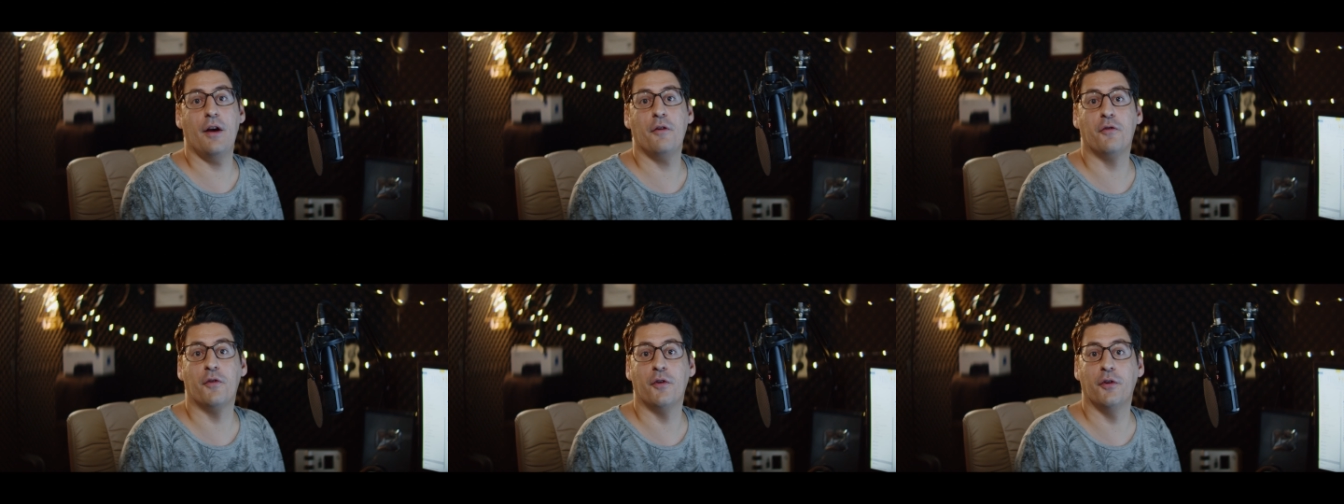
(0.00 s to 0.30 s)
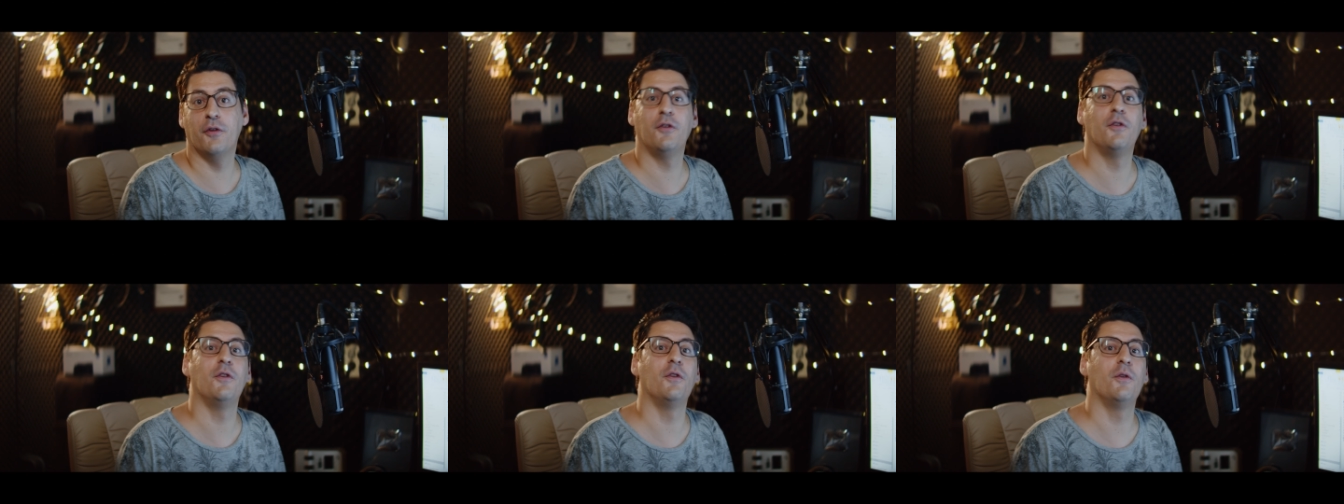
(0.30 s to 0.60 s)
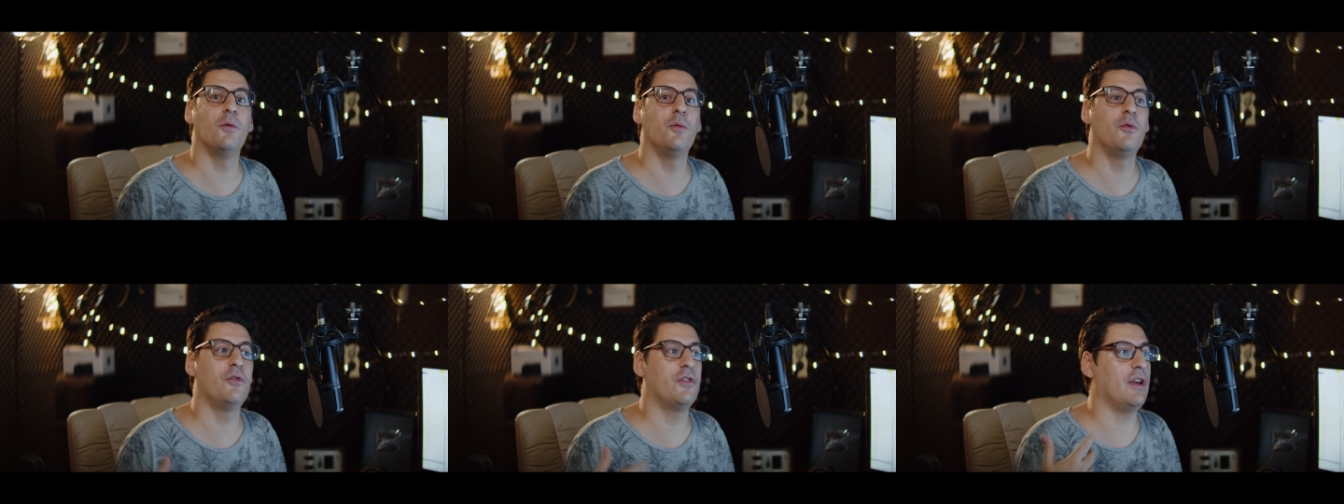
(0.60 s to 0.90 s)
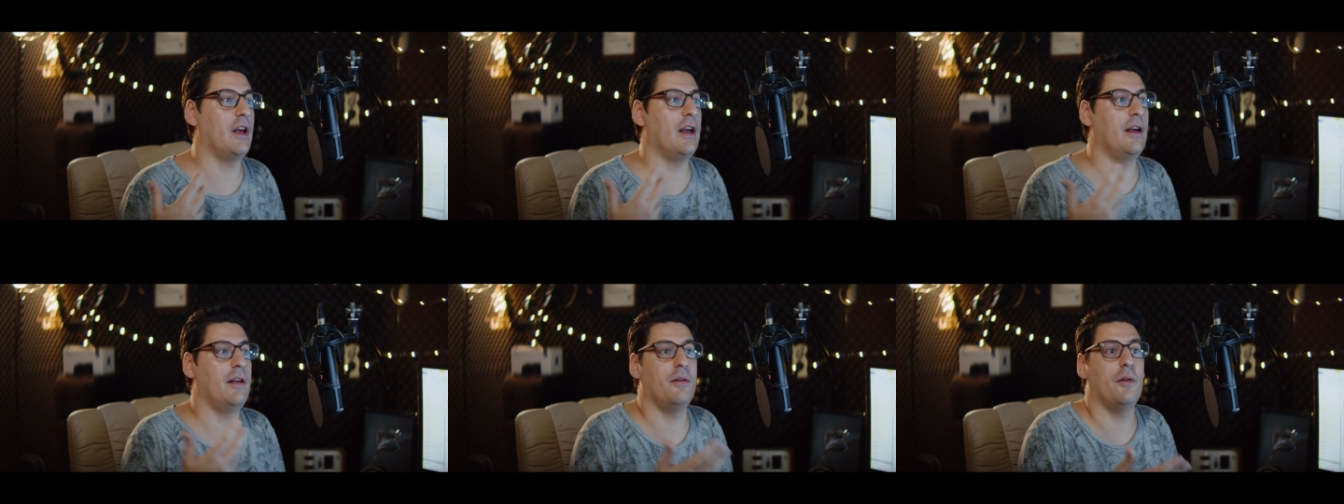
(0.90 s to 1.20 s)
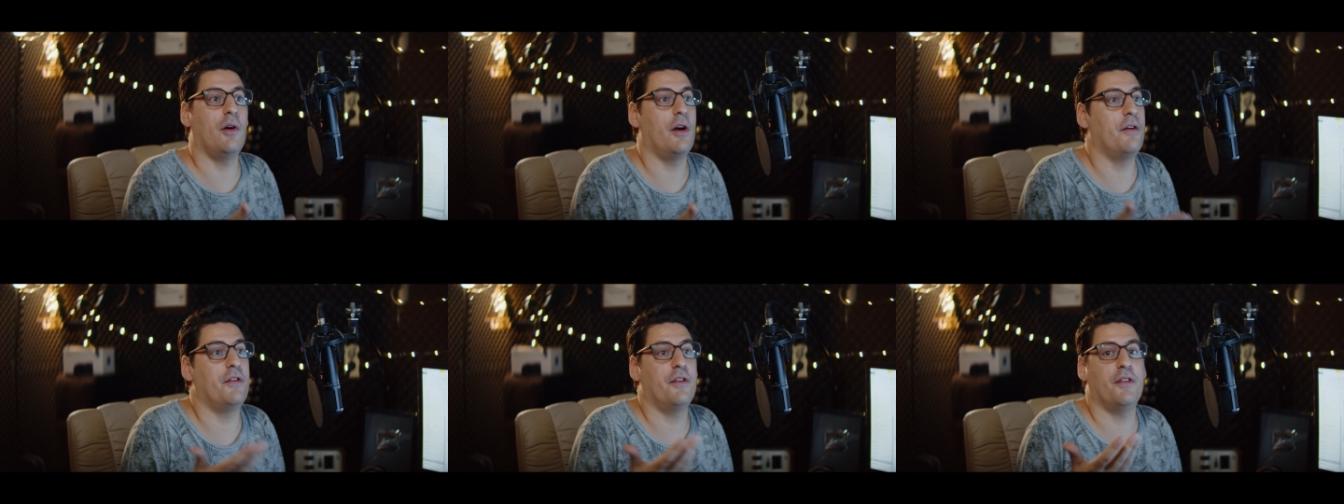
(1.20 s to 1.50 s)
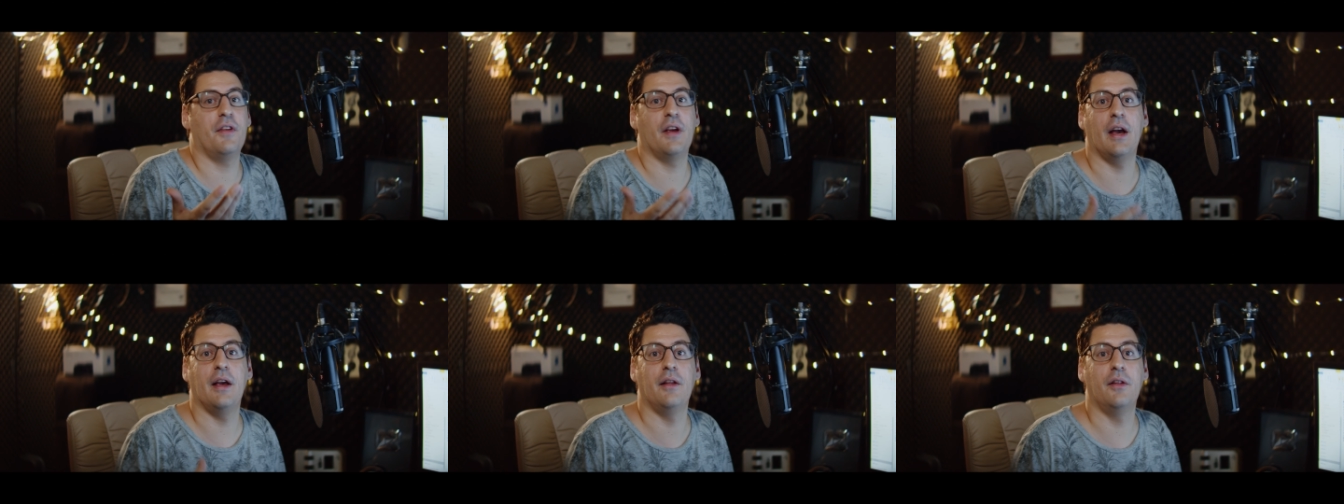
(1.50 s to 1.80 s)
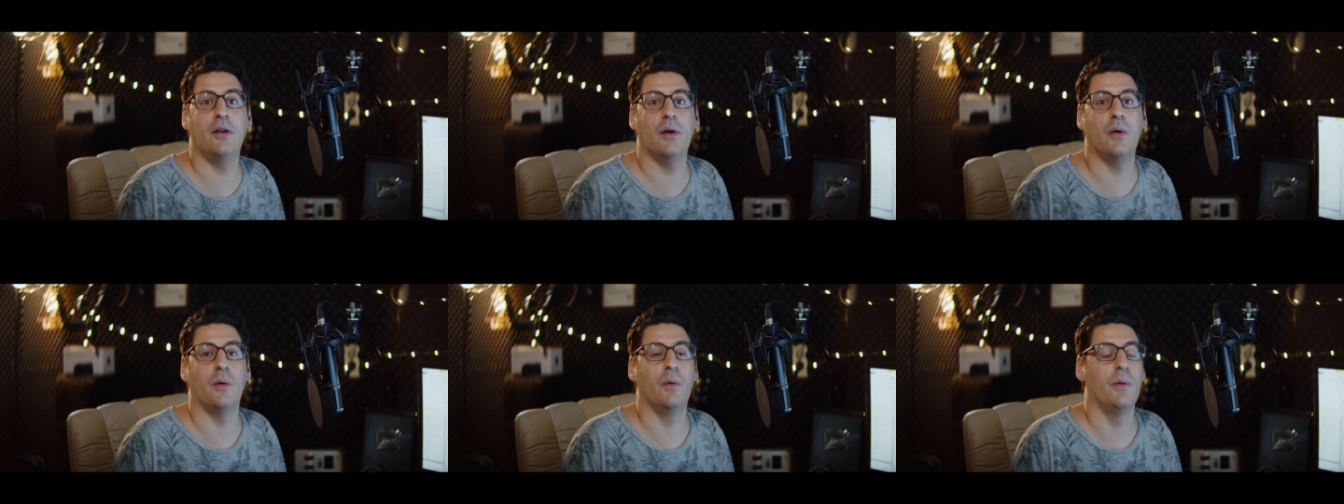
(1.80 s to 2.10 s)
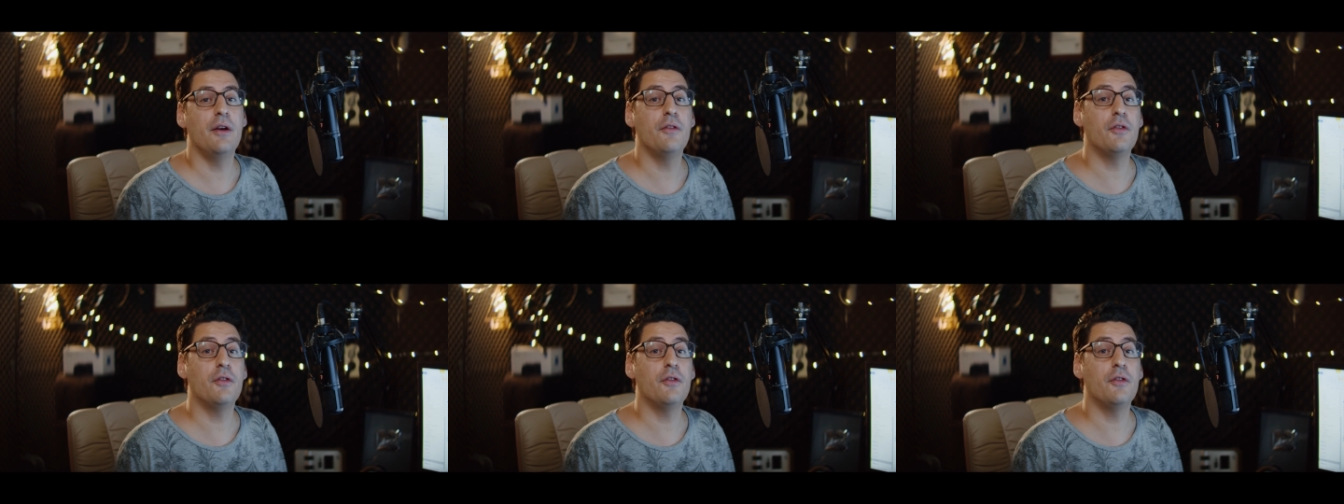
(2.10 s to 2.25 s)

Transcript: effort to say everything I know.